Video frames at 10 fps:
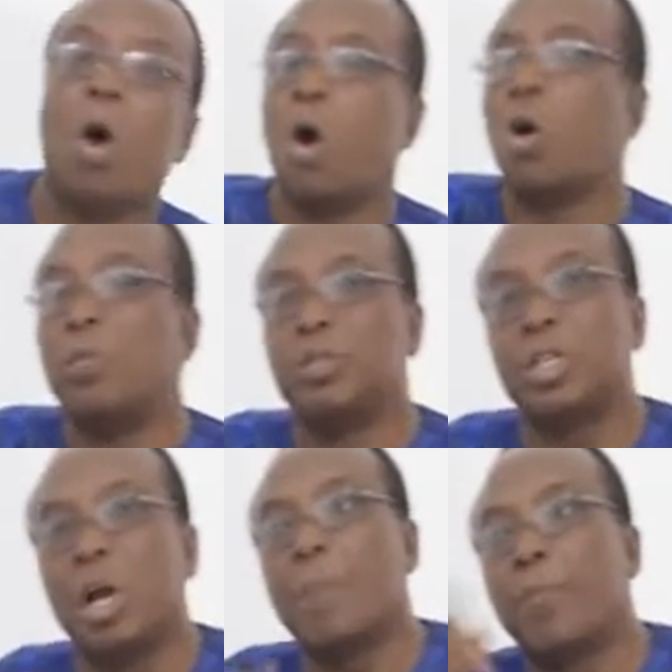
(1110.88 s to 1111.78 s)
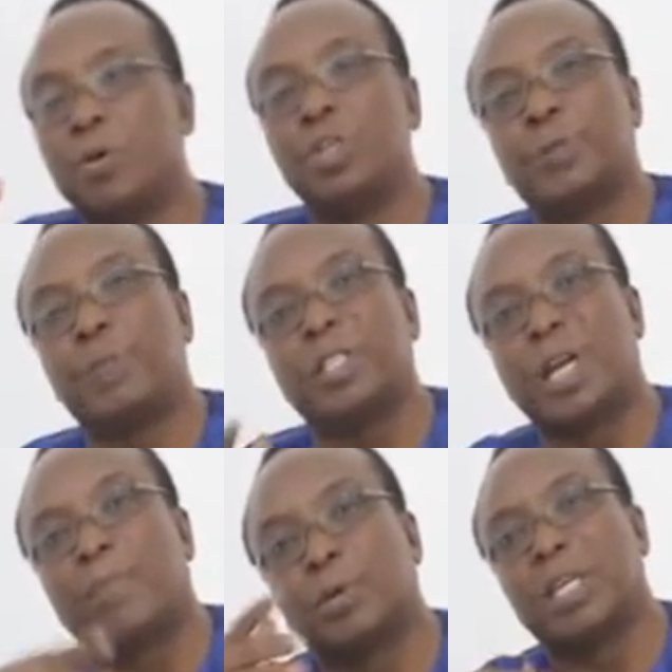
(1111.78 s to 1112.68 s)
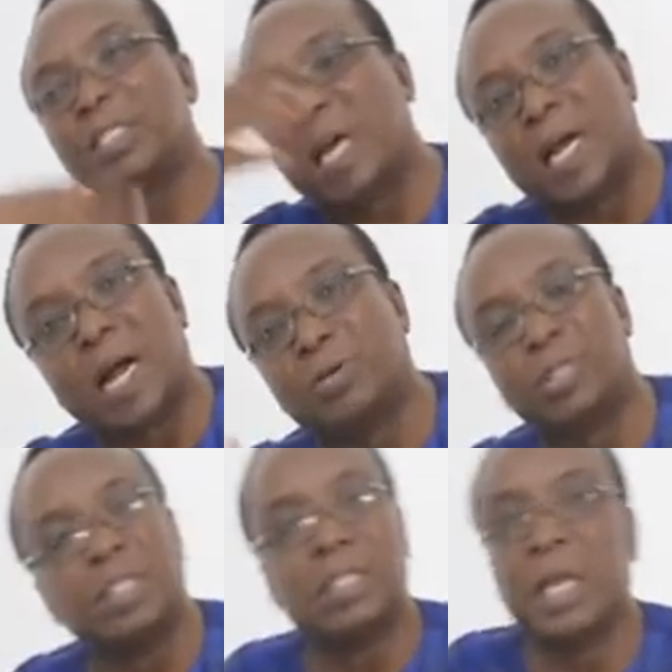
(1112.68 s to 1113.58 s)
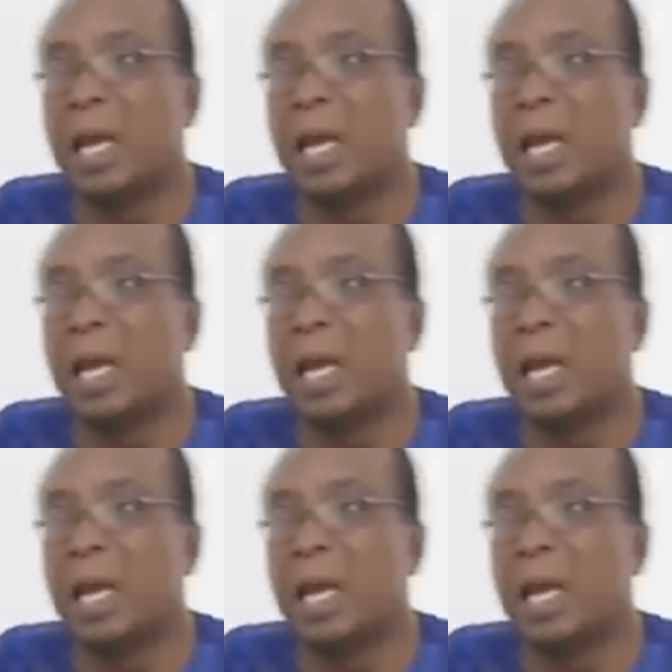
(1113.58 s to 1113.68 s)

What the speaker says: or Commissioner of Police Special Projects account in